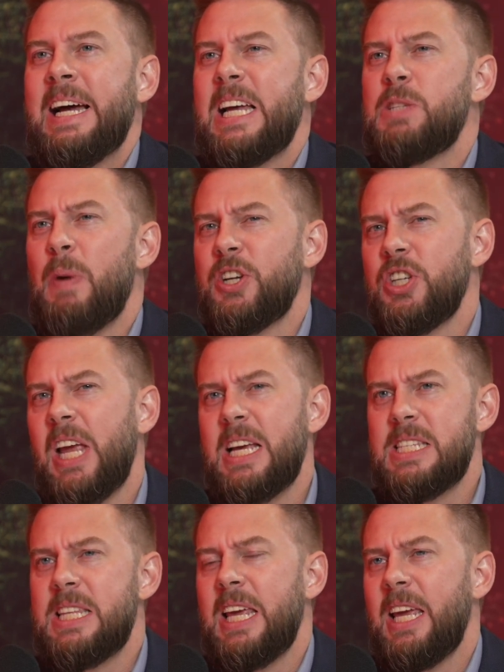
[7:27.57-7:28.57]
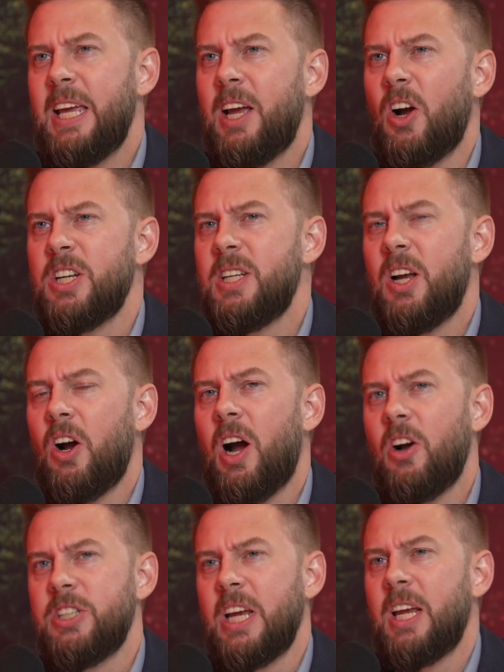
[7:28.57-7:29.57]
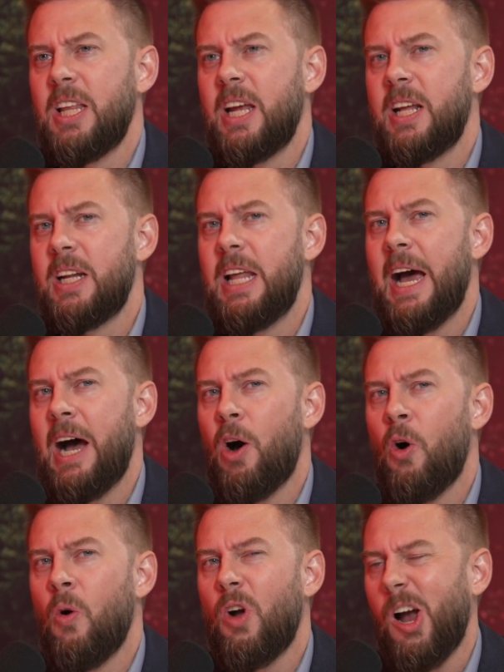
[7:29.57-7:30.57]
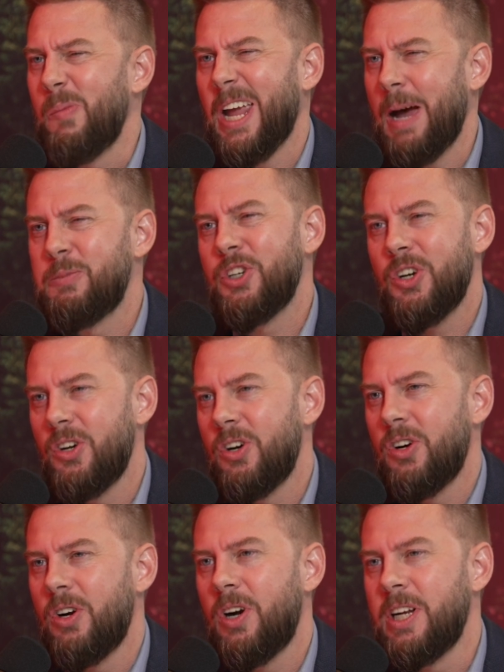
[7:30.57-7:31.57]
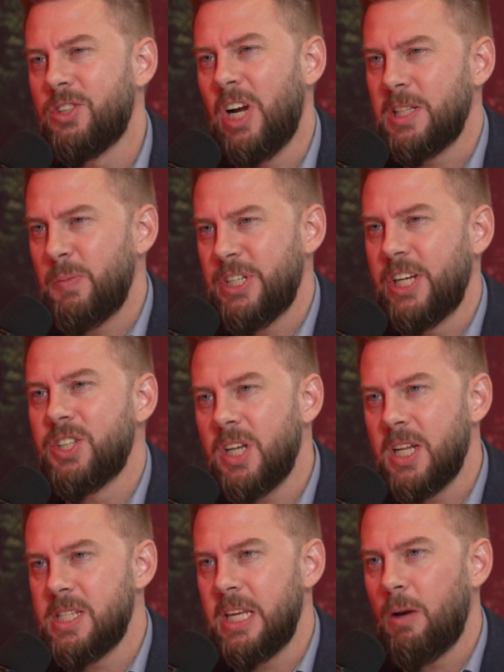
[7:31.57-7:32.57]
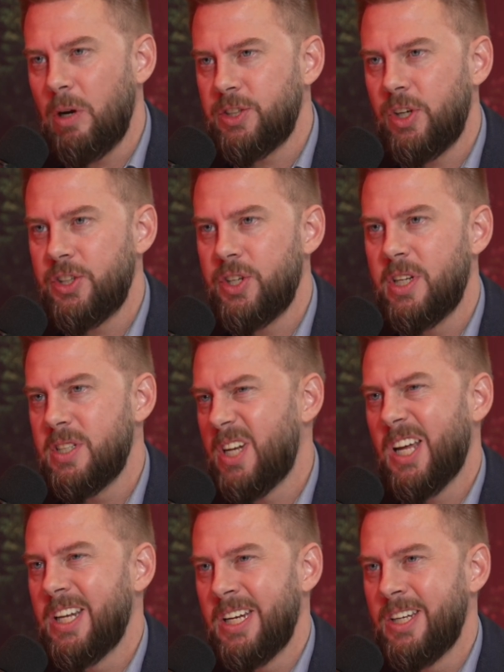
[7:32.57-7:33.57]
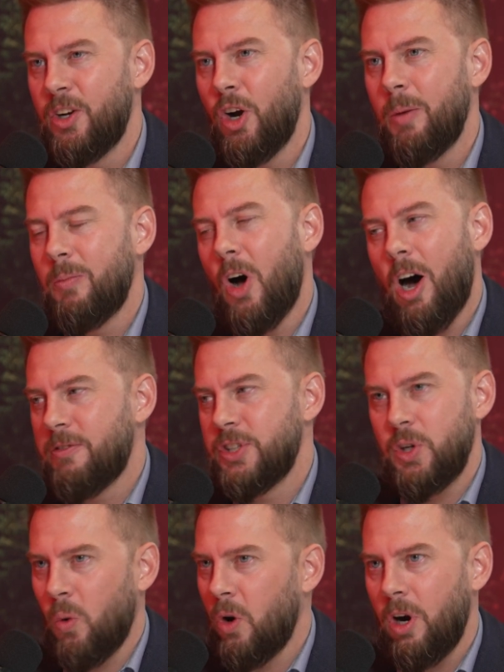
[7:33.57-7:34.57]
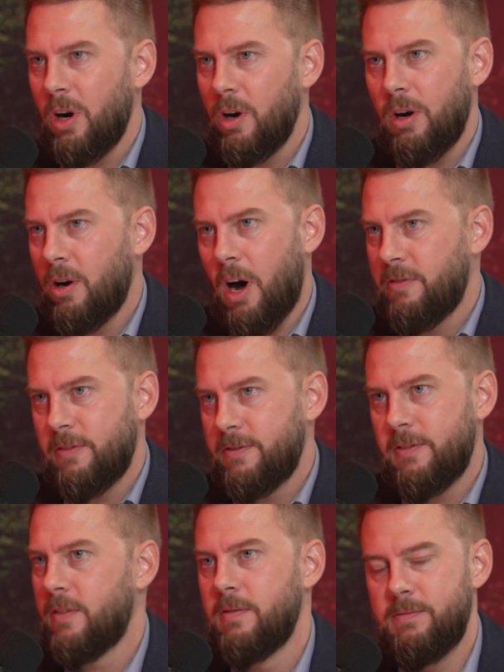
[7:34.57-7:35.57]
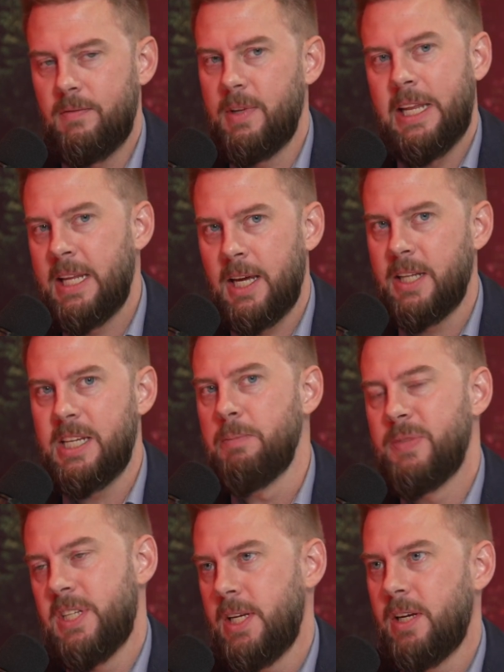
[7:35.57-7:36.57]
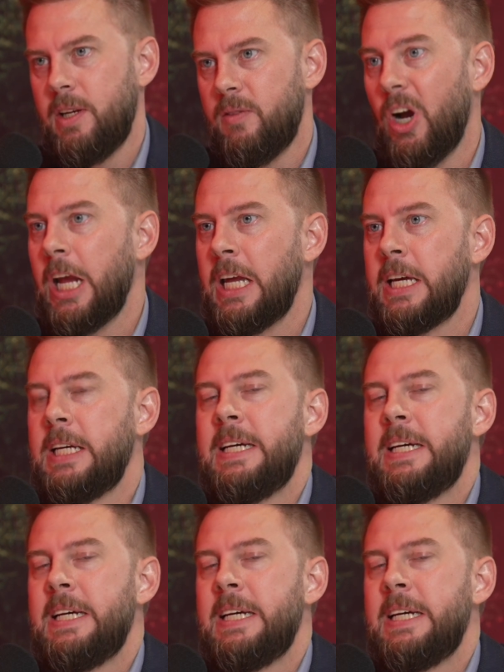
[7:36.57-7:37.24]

especially as they articulated how carbon capture and transportation and sequestration is done in Europe offshore, in a deep sea rig,